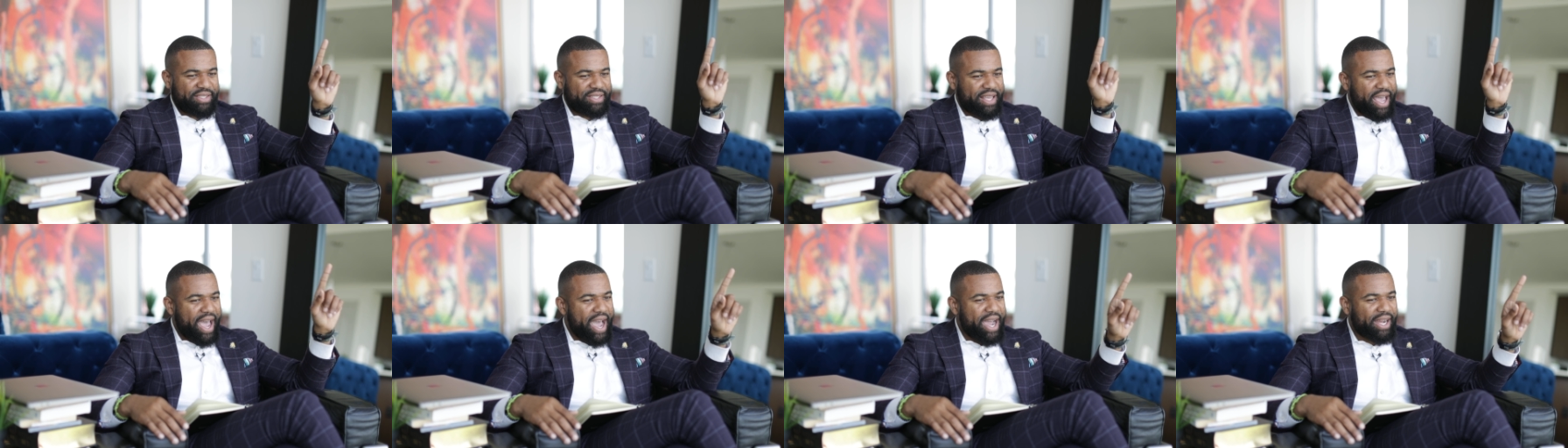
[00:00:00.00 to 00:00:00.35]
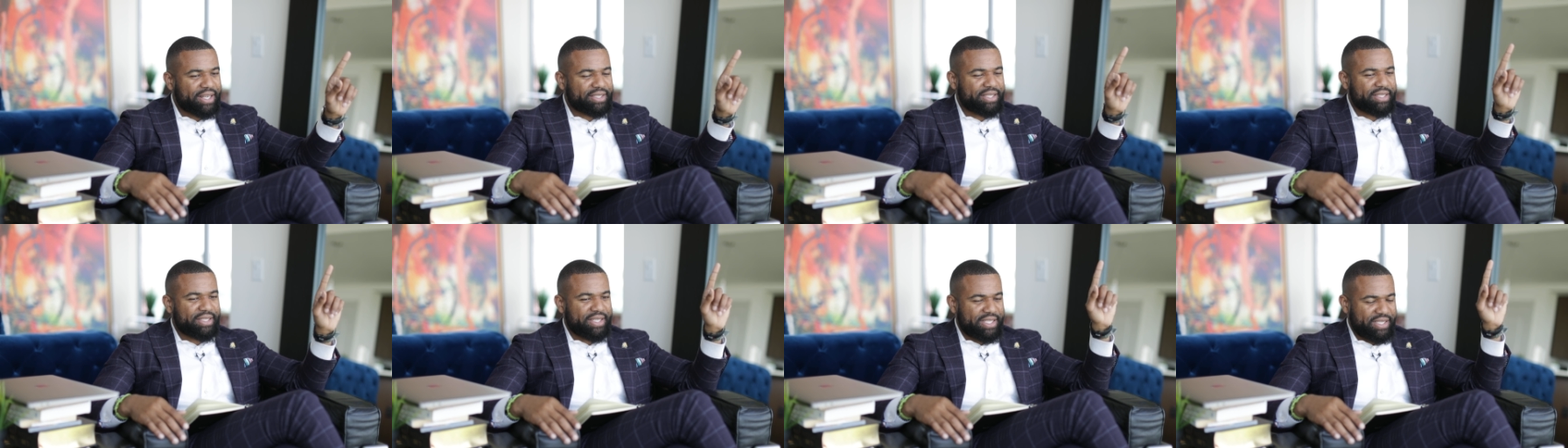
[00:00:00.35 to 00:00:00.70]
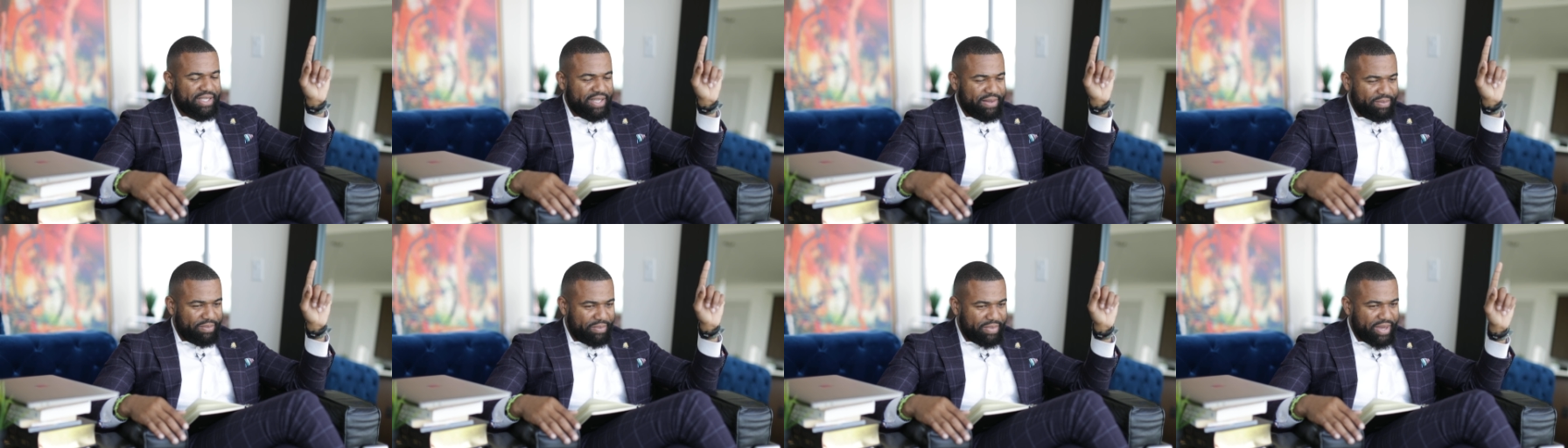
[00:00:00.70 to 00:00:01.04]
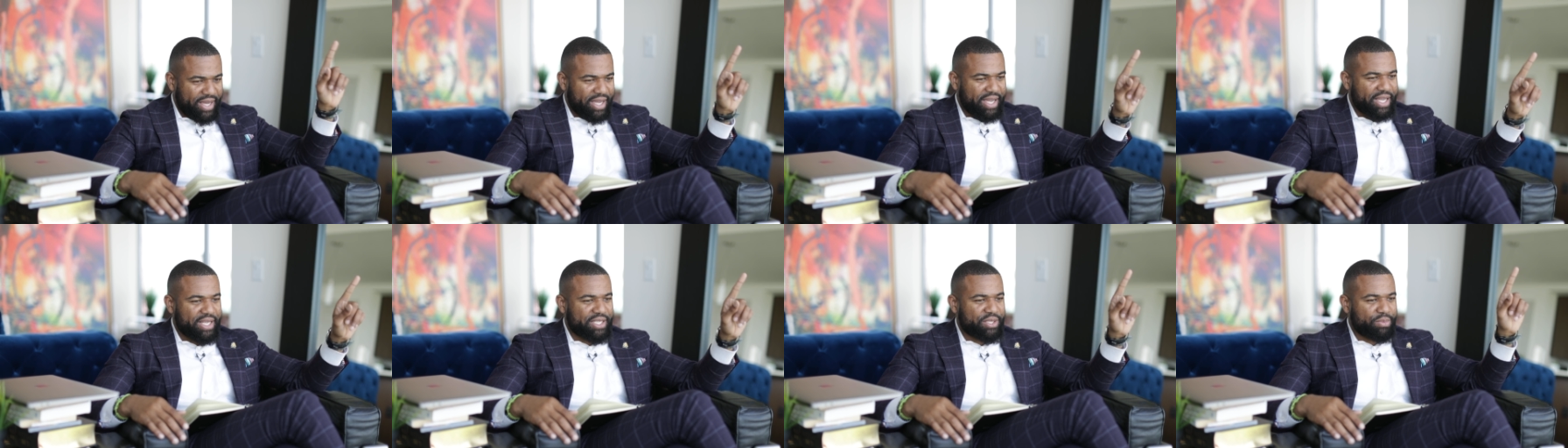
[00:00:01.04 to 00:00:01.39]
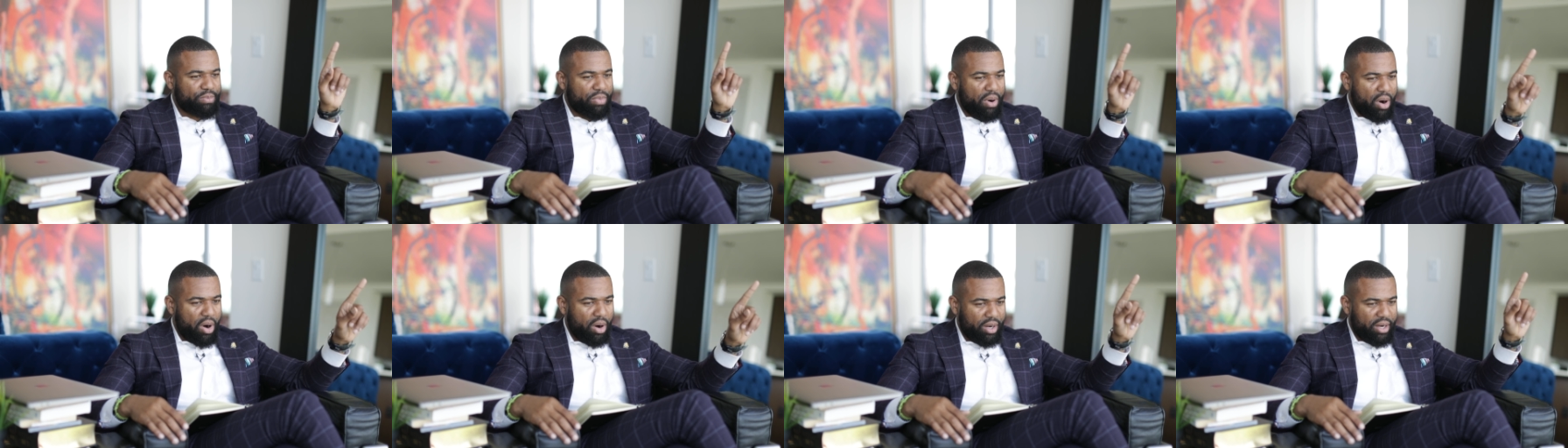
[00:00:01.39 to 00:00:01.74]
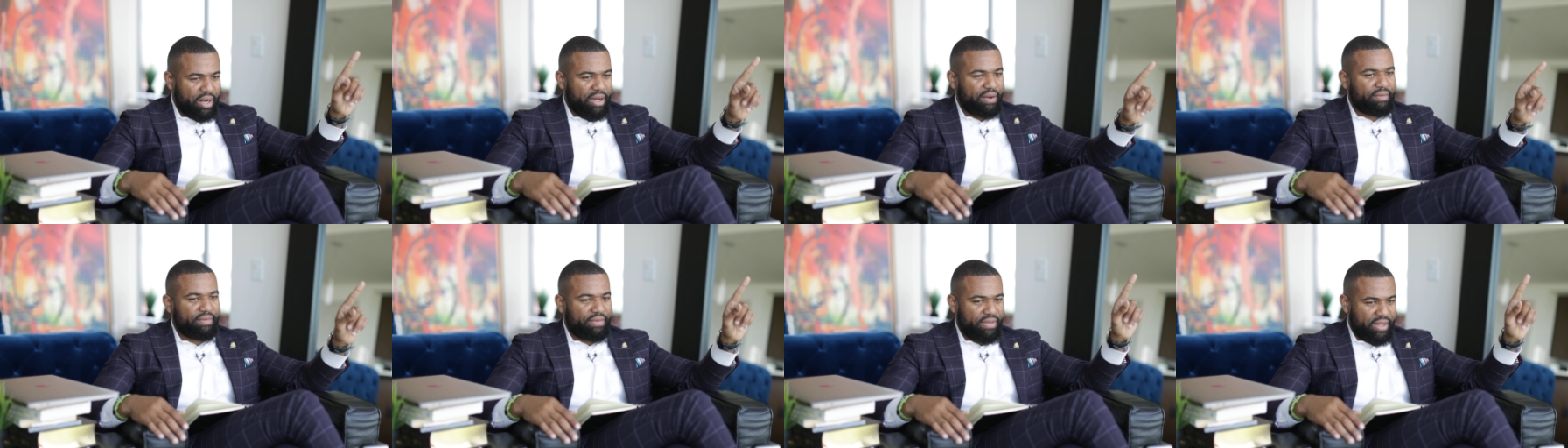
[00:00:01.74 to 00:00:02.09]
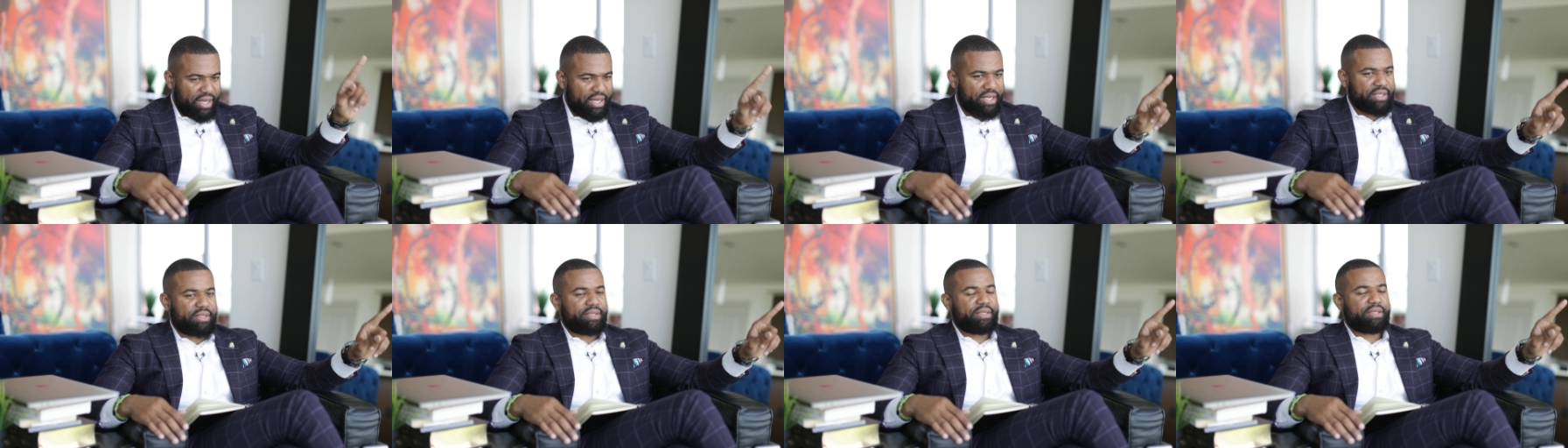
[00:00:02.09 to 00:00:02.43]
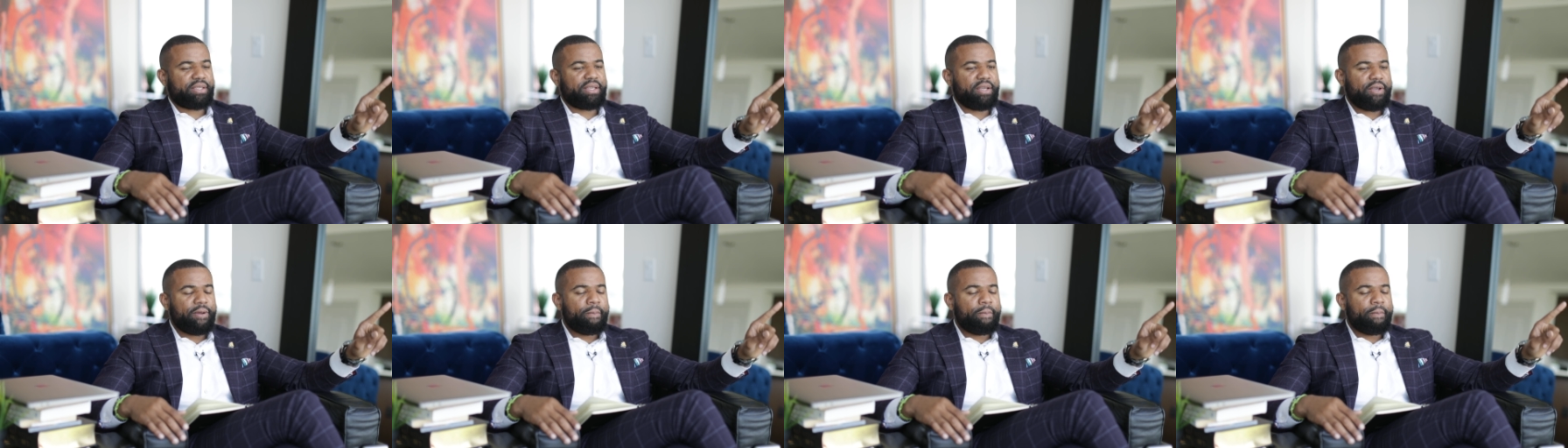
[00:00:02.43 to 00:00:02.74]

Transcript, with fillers: taxes is the biggest part of this.